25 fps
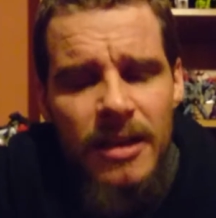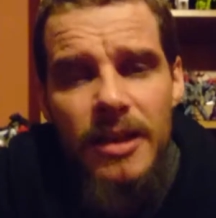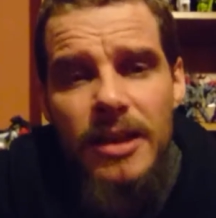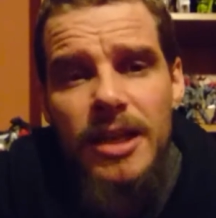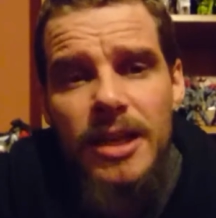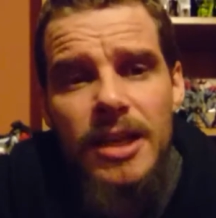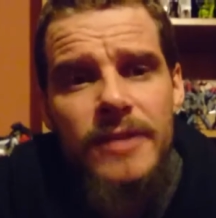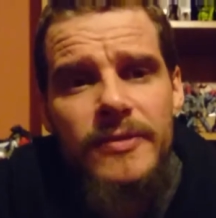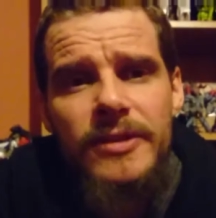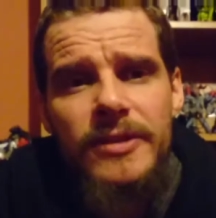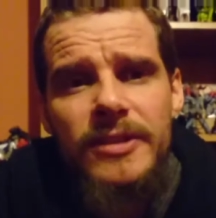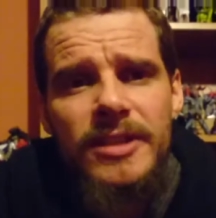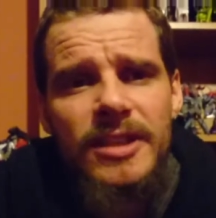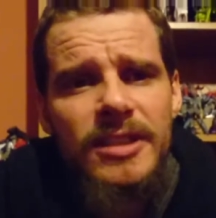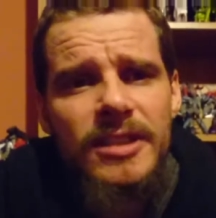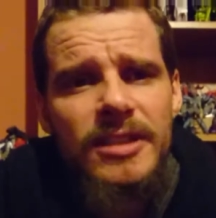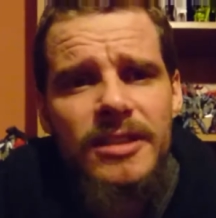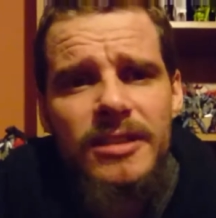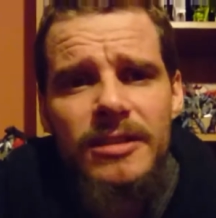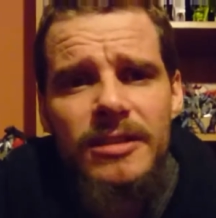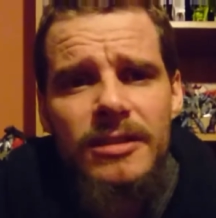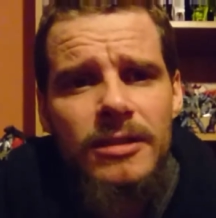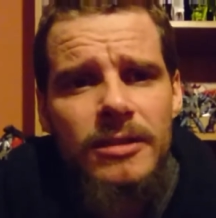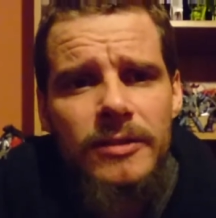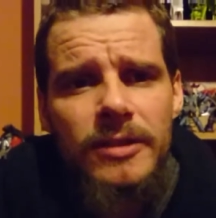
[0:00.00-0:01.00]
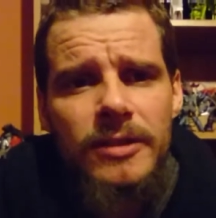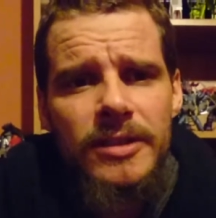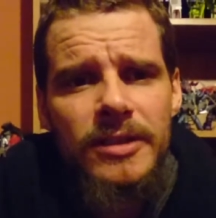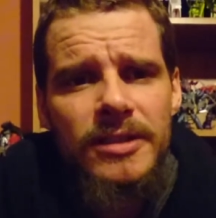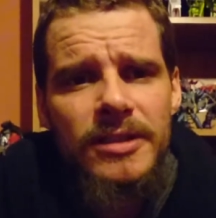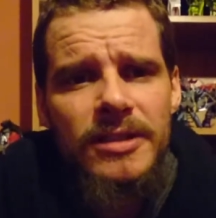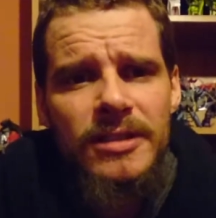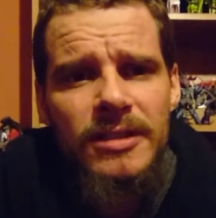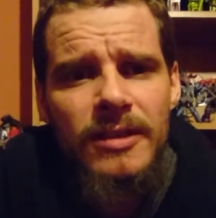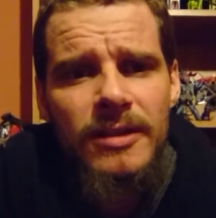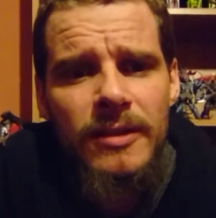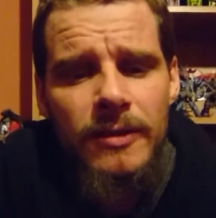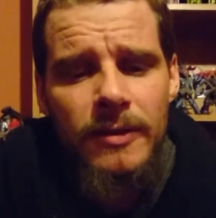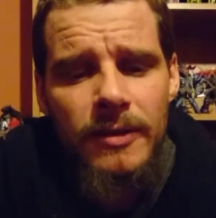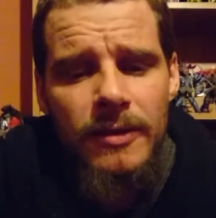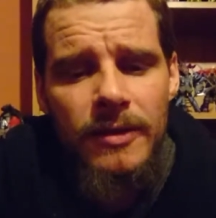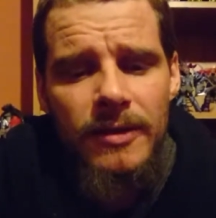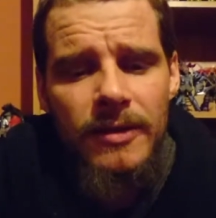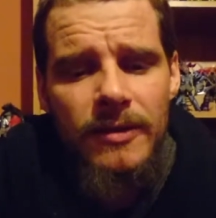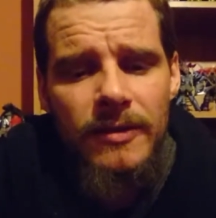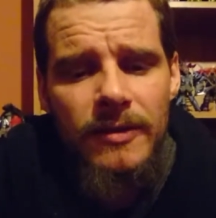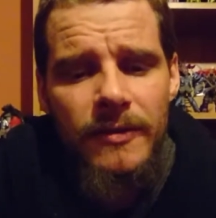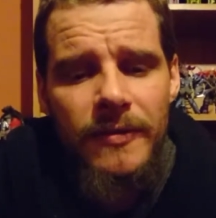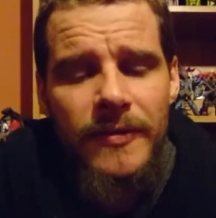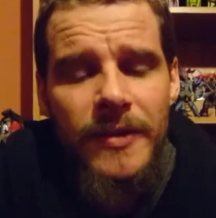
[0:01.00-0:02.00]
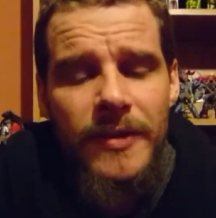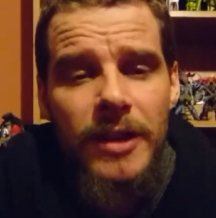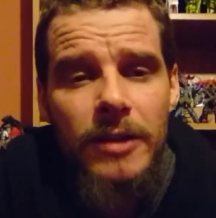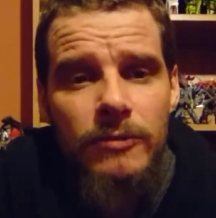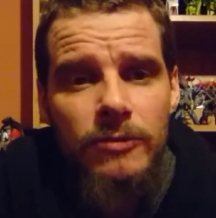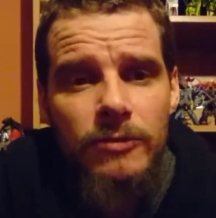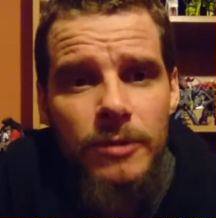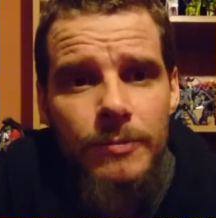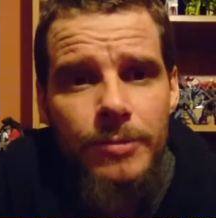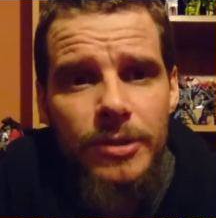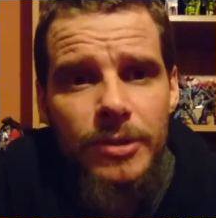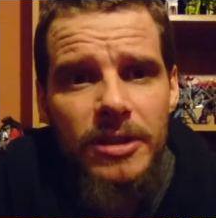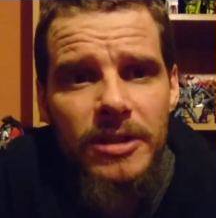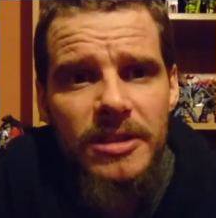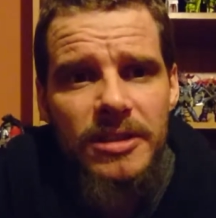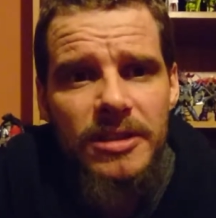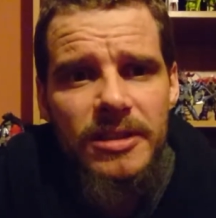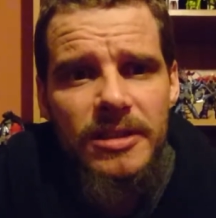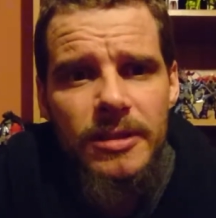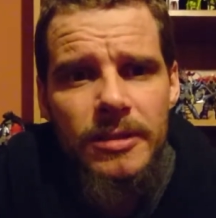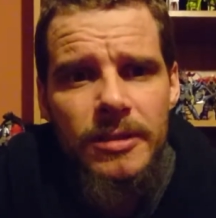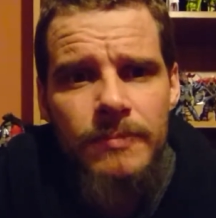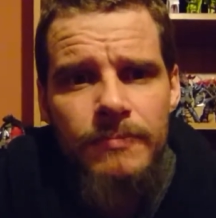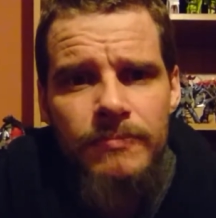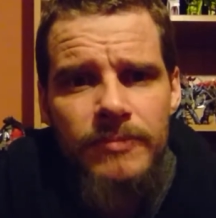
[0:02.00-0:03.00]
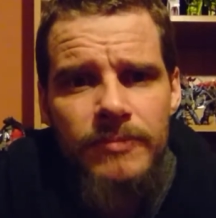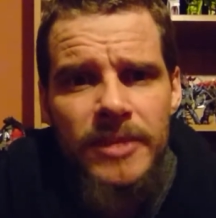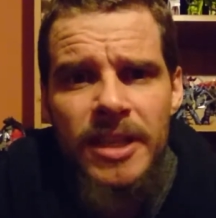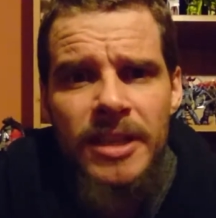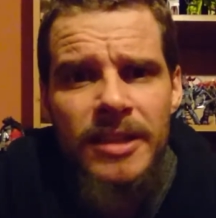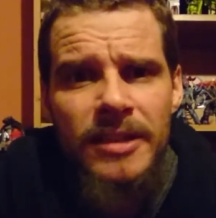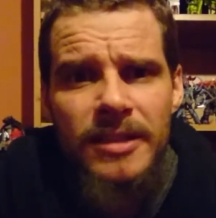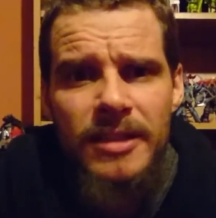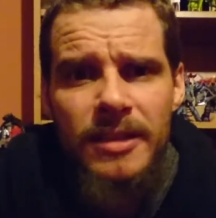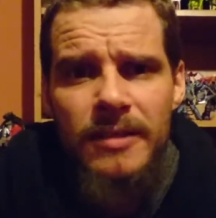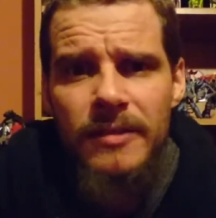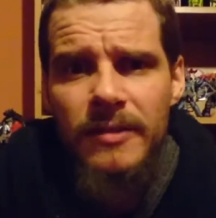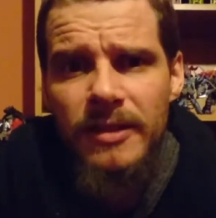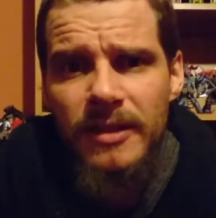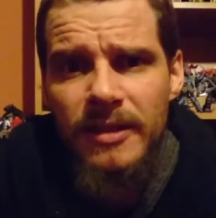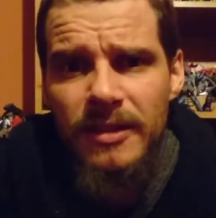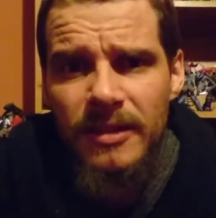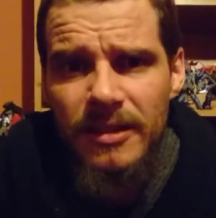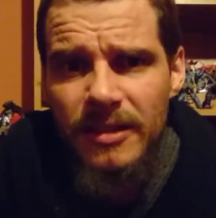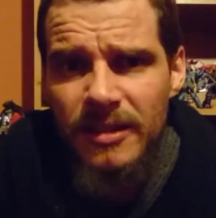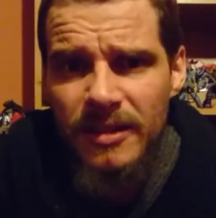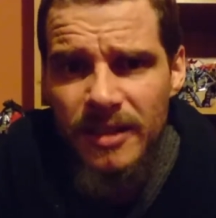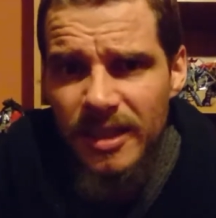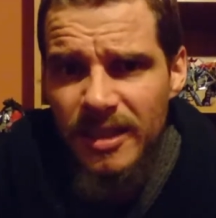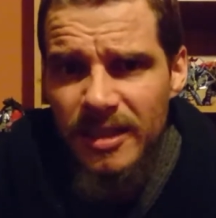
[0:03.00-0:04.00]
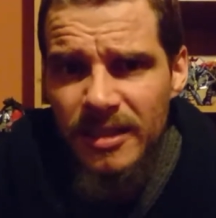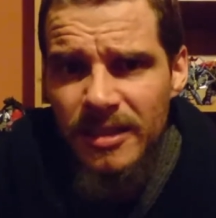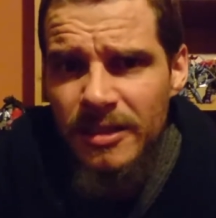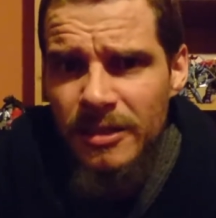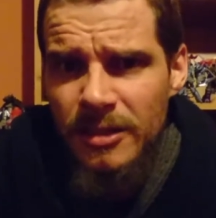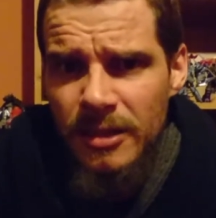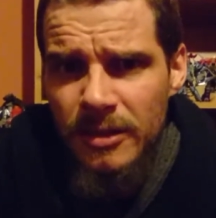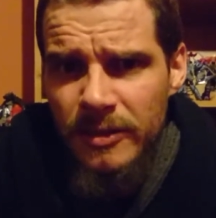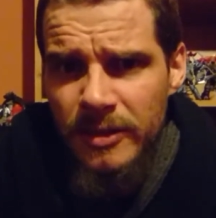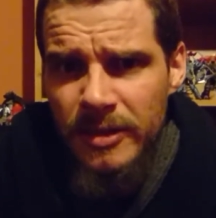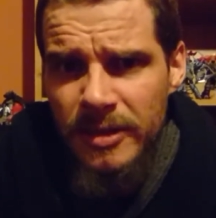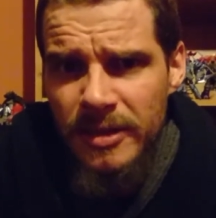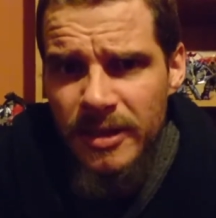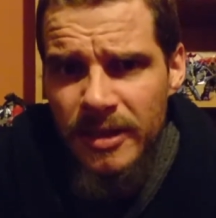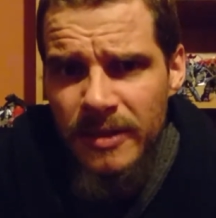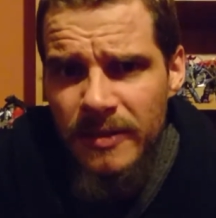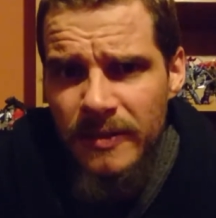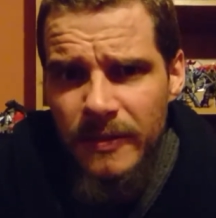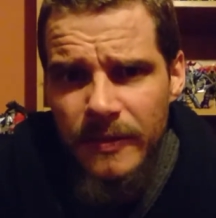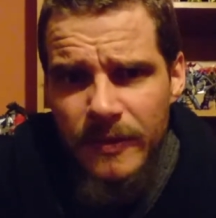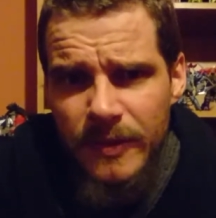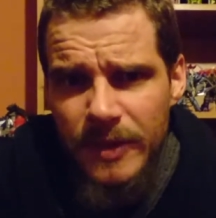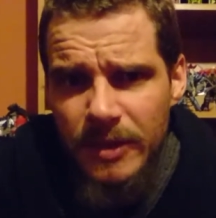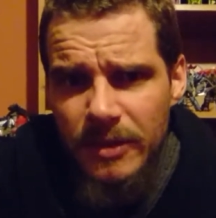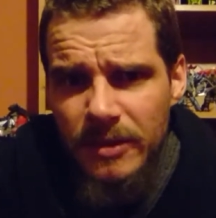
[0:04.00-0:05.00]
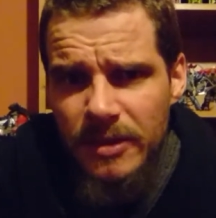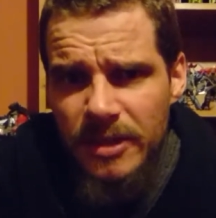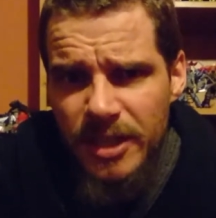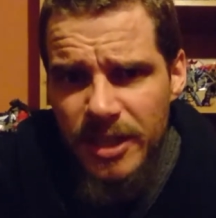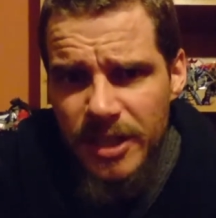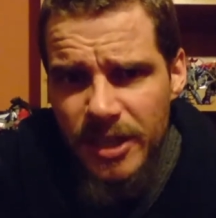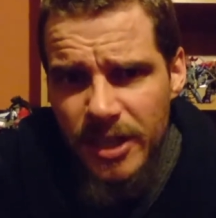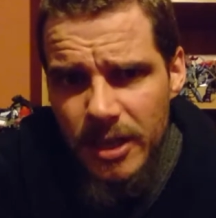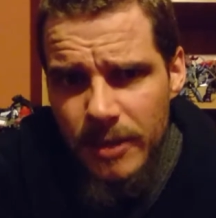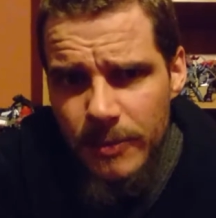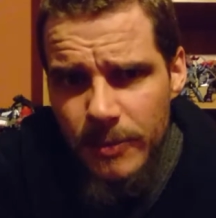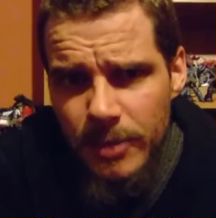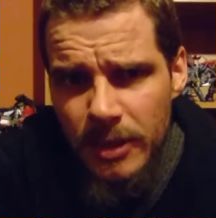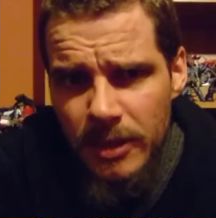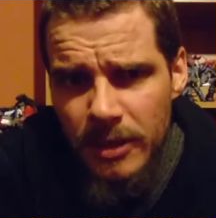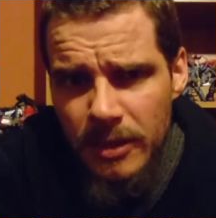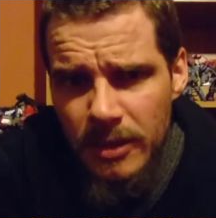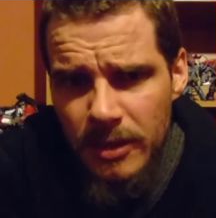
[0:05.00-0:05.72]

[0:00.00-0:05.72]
even Dezaras felt robust. Dezaras didn't feel cheap.